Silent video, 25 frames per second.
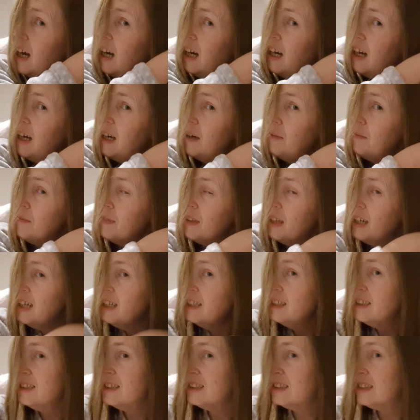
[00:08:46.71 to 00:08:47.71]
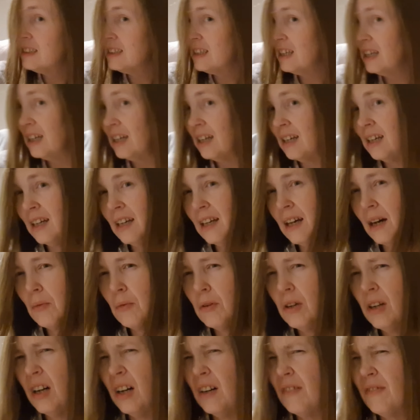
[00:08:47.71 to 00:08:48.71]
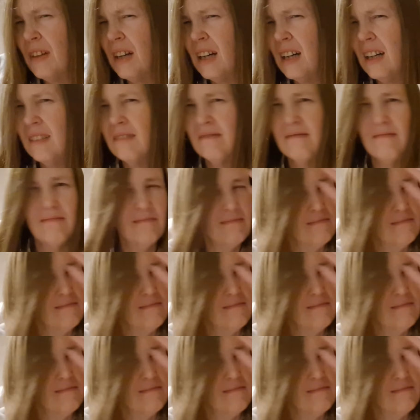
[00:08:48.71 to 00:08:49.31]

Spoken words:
That is, I'm going to have that